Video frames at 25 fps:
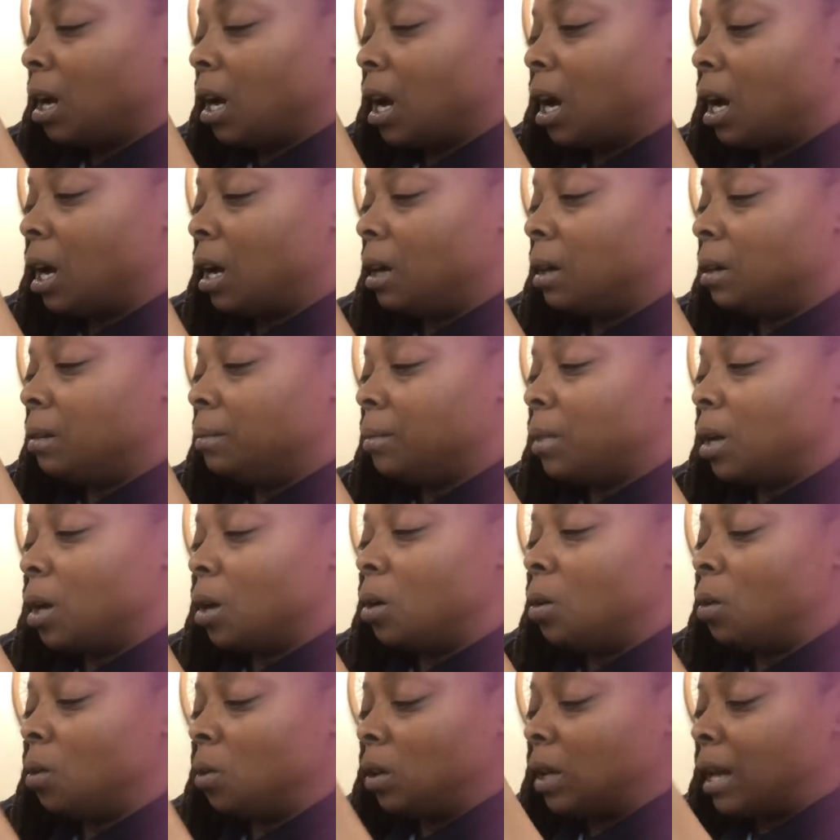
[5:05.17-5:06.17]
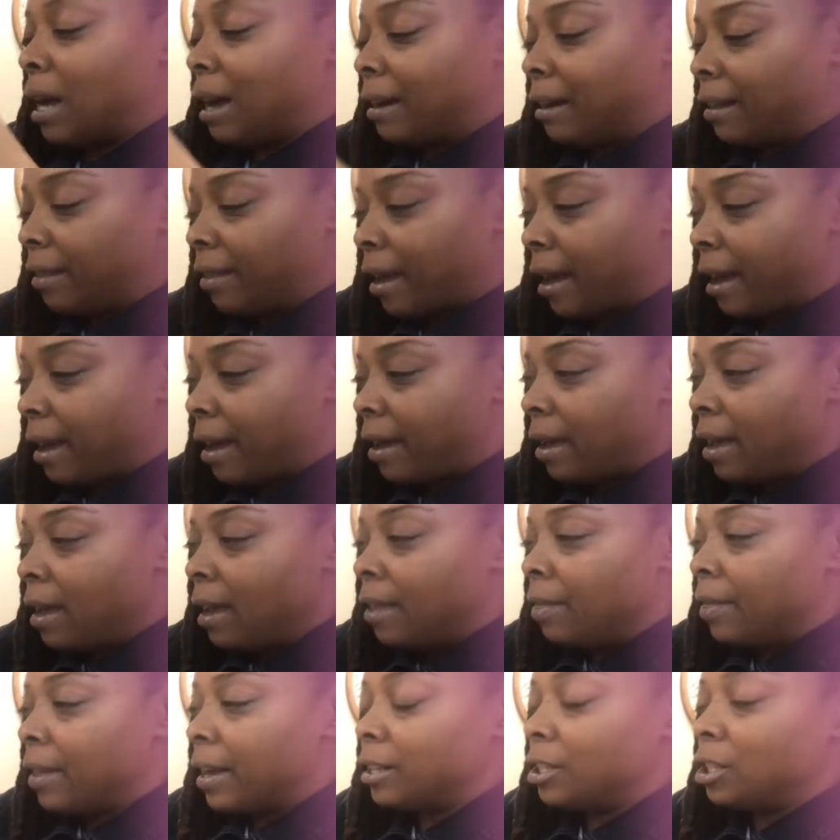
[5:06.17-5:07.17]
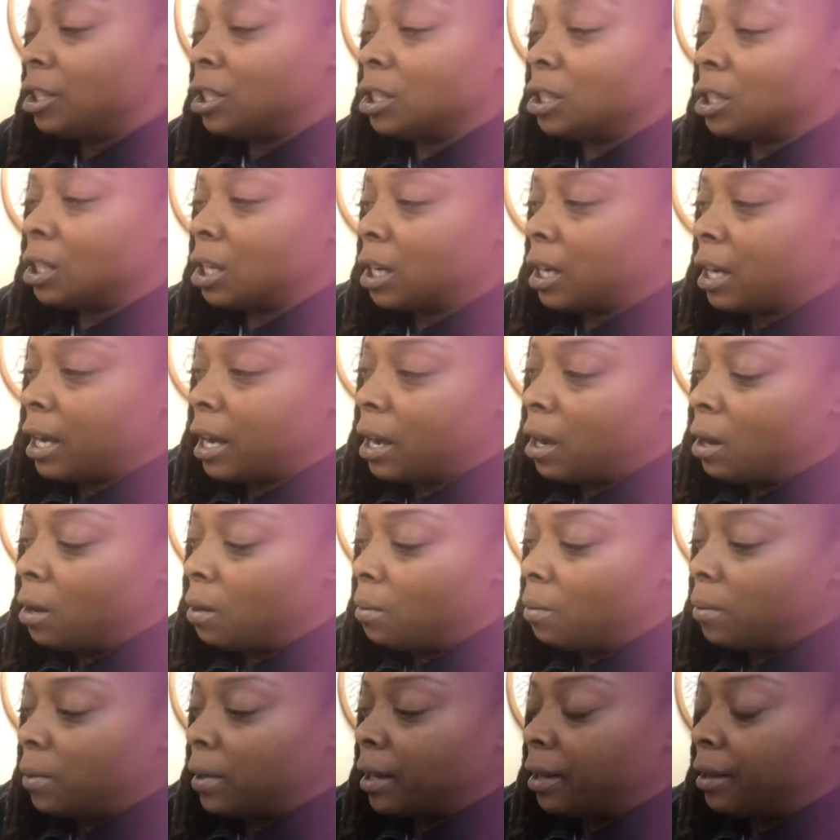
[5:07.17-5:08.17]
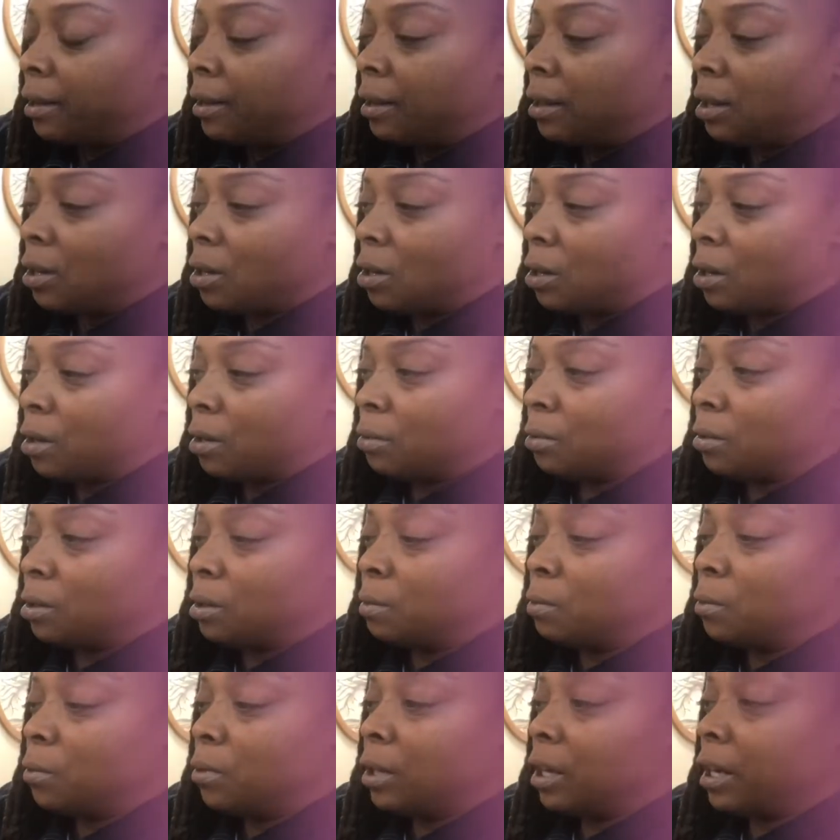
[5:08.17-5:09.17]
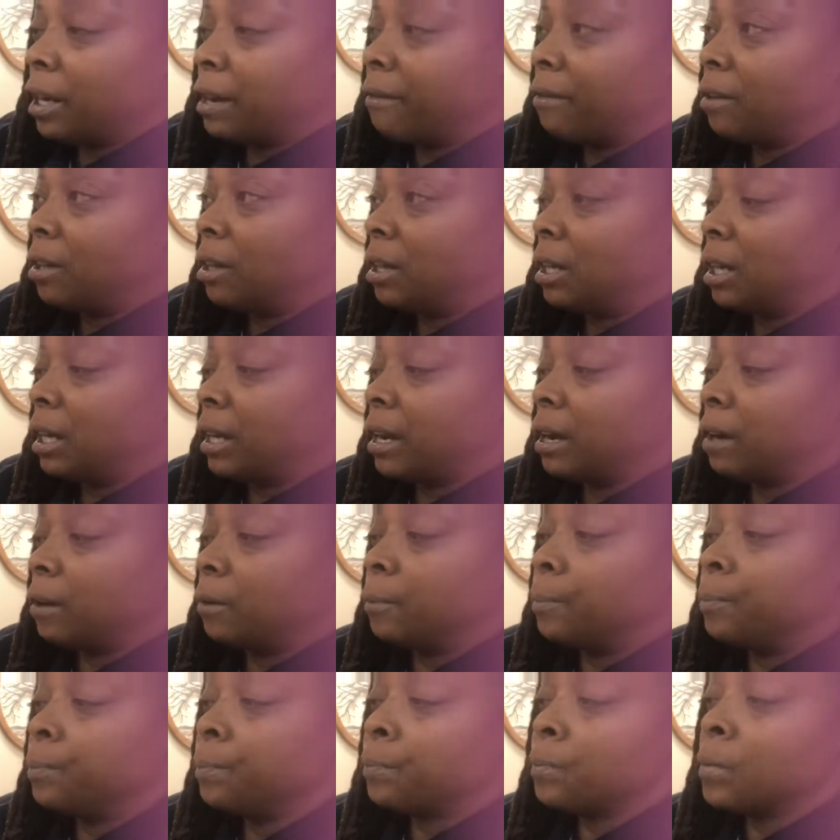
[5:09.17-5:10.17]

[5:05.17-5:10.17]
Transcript: a whole lot of that. That's just gonna help with, you know, smoothing everything out.